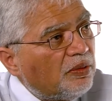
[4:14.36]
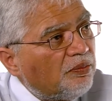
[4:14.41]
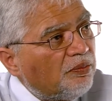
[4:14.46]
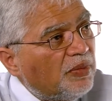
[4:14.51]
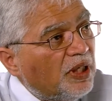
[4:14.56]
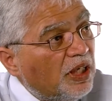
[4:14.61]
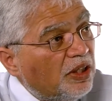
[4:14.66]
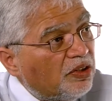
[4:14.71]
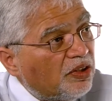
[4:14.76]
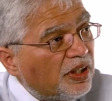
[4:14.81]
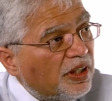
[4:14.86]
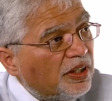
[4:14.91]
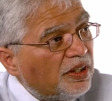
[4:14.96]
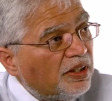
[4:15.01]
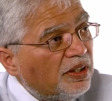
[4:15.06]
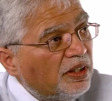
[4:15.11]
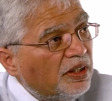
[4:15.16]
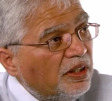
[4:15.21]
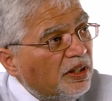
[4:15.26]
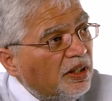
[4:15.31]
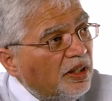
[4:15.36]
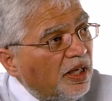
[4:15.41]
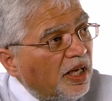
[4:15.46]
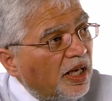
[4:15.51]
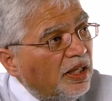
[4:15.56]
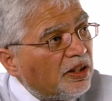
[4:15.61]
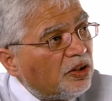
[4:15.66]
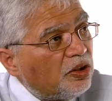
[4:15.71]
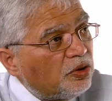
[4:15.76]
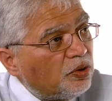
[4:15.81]
military
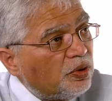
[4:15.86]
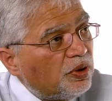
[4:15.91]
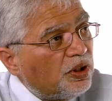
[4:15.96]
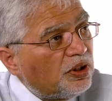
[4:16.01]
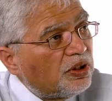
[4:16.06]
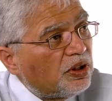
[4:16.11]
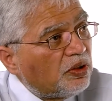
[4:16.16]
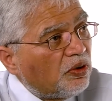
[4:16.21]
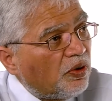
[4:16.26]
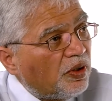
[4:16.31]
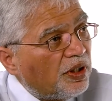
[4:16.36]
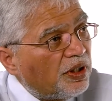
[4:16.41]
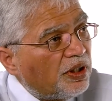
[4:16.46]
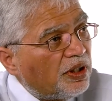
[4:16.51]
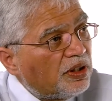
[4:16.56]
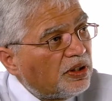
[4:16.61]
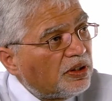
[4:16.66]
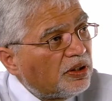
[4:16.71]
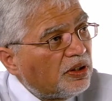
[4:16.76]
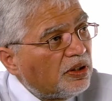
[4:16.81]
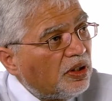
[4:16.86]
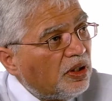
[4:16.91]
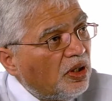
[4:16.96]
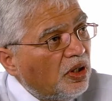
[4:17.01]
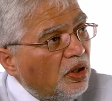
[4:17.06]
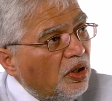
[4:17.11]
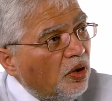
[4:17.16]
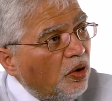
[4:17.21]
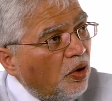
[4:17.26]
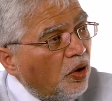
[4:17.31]
and Sudanese authorities
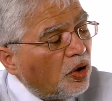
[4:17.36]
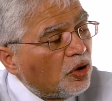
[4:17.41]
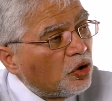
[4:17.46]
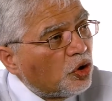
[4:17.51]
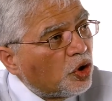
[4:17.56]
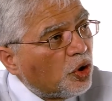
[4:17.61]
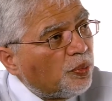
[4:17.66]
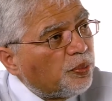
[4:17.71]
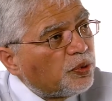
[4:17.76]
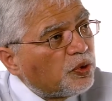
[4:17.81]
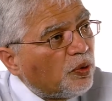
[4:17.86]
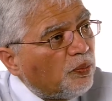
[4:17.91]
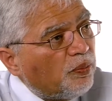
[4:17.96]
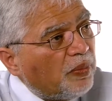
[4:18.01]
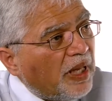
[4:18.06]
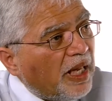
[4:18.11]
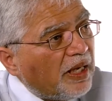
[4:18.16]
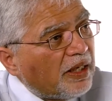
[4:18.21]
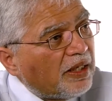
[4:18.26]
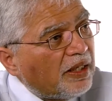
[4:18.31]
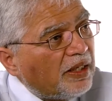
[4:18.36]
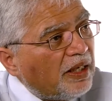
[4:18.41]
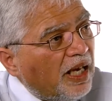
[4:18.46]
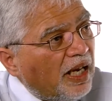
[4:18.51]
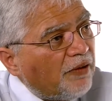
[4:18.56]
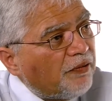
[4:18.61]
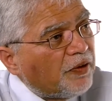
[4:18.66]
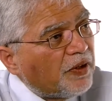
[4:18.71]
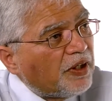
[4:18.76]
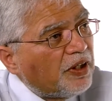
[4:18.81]
on groups of black
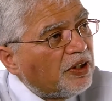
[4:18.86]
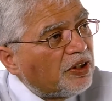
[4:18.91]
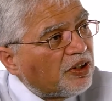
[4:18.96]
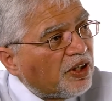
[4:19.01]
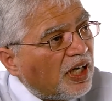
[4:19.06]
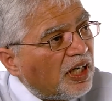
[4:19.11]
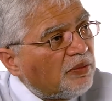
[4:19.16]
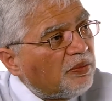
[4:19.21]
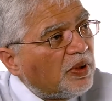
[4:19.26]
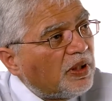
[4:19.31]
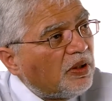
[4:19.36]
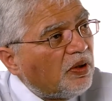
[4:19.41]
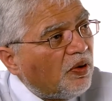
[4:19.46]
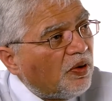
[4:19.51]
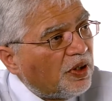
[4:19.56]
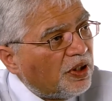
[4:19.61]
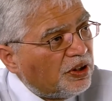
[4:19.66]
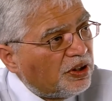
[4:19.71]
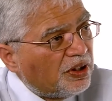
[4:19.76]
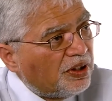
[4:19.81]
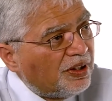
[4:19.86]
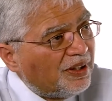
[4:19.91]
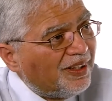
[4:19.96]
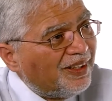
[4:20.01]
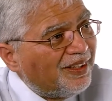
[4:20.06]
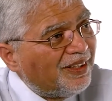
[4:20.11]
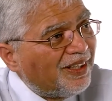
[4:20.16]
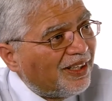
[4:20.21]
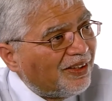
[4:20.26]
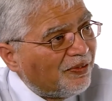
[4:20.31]
African tribal origin
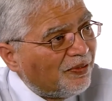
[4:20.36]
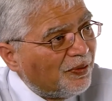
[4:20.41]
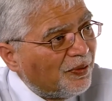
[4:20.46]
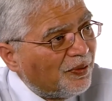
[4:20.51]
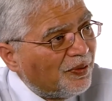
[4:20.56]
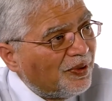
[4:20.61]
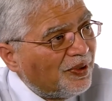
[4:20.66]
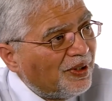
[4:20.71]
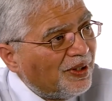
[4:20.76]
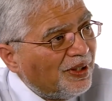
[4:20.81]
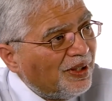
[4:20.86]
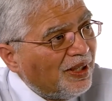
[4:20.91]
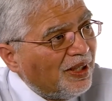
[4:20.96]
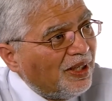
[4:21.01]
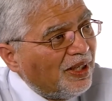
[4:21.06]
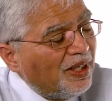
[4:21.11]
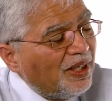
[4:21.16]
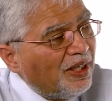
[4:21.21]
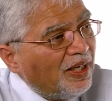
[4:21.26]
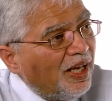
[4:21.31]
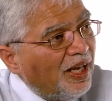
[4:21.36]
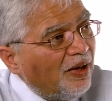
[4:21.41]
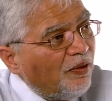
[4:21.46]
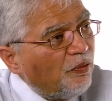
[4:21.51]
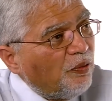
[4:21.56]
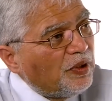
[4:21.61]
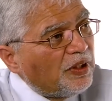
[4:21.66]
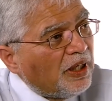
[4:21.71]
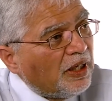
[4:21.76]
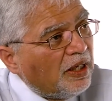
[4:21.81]
in Darfur,
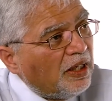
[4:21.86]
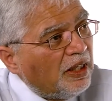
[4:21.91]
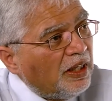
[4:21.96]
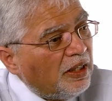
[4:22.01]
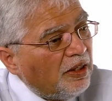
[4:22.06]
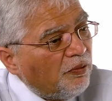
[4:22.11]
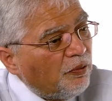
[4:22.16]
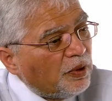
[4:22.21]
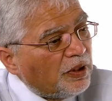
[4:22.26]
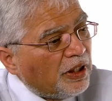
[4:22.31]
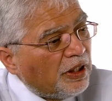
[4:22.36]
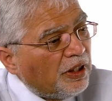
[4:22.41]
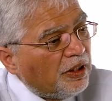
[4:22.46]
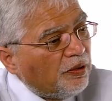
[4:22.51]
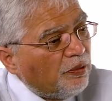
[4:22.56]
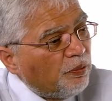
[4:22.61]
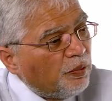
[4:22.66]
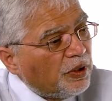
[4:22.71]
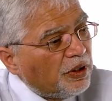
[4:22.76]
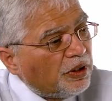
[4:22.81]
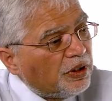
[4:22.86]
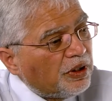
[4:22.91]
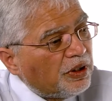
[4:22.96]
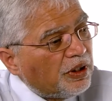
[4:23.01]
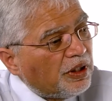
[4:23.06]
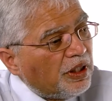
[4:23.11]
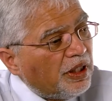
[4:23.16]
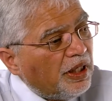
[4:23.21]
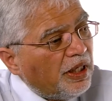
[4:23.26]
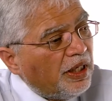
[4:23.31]
with
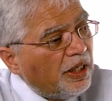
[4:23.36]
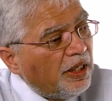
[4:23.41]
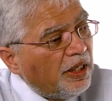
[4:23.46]
the